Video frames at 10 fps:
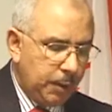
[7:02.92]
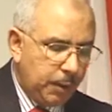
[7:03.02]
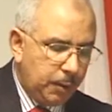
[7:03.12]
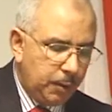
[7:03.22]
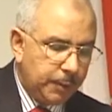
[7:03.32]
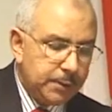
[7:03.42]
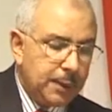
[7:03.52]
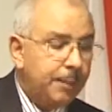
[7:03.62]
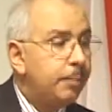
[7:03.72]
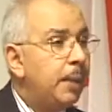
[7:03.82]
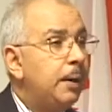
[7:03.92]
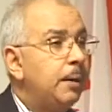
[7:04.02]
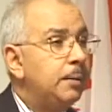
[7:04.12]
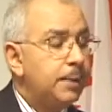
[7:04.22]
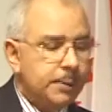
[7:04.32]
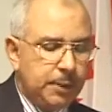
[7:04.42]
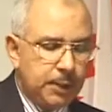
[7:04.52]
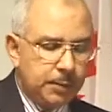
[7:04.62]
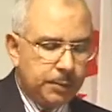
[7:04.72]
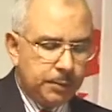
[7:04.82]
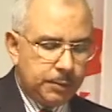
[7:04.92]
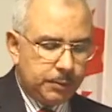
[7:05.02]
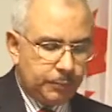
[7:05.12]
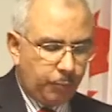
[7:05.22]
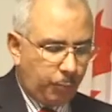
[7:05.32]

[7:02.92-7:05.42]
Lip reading: of the Islamic banking transactions.